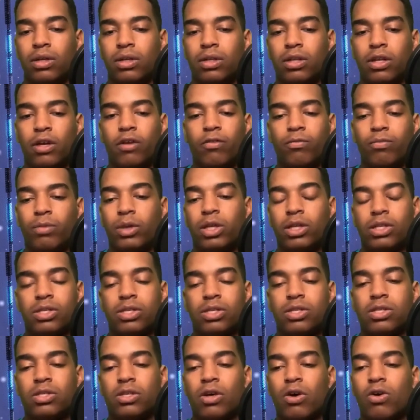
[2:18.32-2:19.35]
There have been
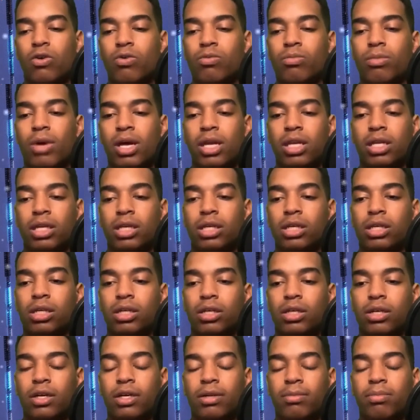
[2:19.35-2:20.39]
so many
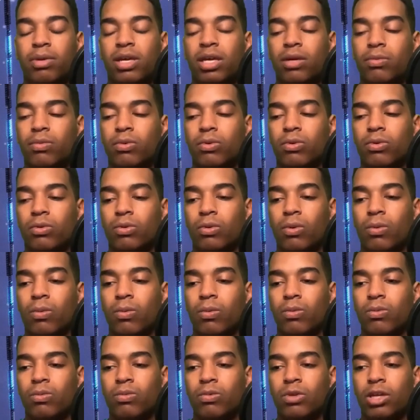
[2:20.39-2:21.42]
good people
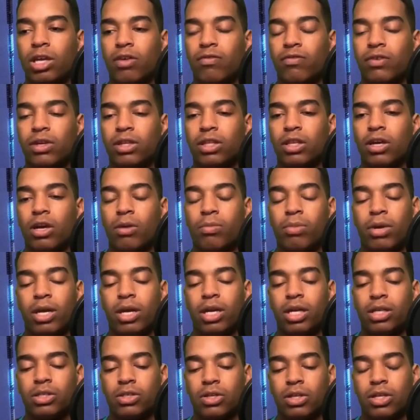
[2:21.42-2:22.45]
giving their
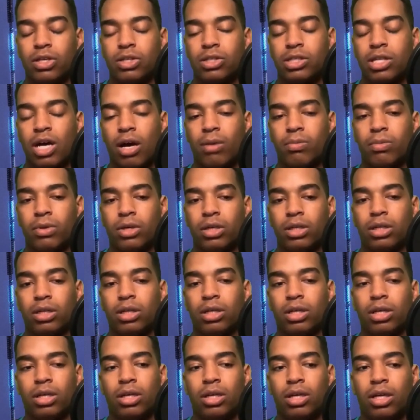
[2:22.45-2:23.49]
opinions on this topic,
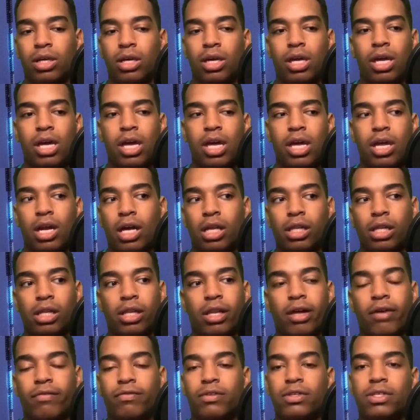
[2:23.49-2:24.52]
and I
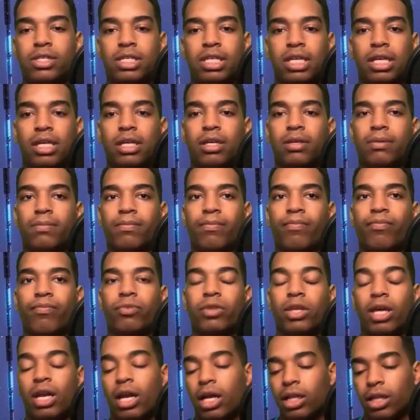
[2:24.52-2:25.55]
love to see it.
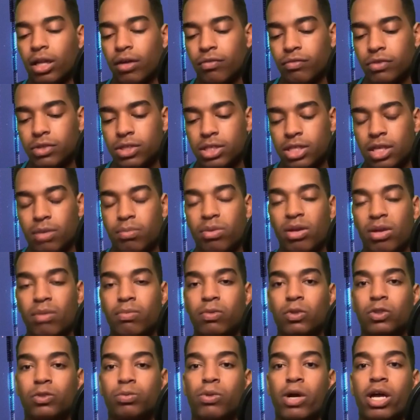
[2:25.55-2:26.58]
And I love to see
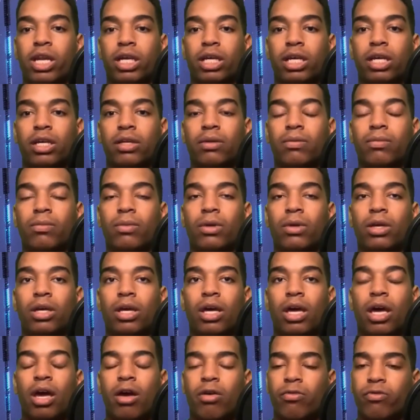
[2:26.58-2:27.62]
people spreading it,
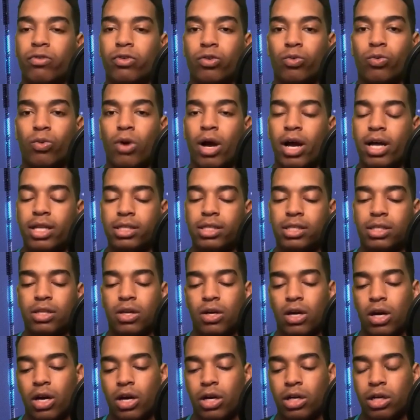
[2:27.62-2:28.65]
and for the riots
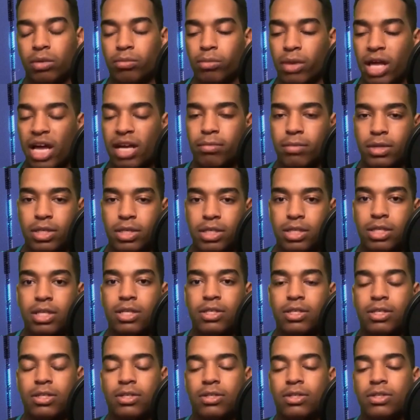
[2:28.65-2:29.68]
that are hurting black
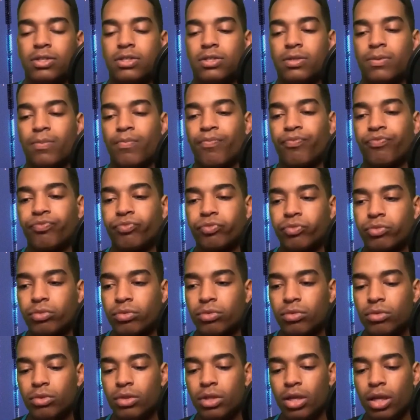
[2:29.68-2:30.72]
businesses,
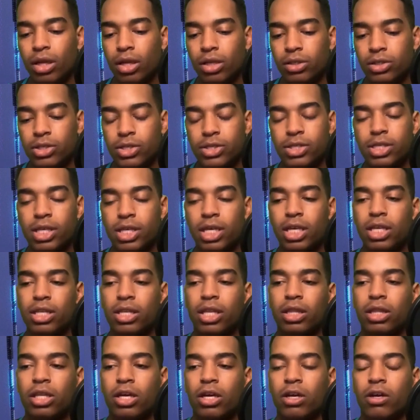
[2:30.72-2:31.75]
to see
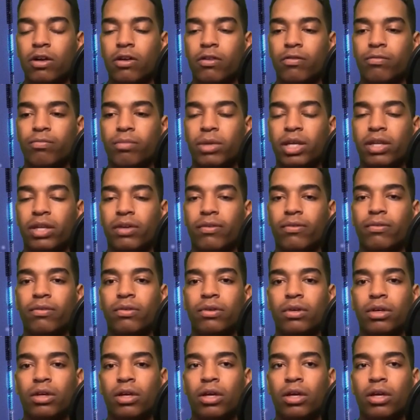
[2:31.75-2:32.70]
that there have been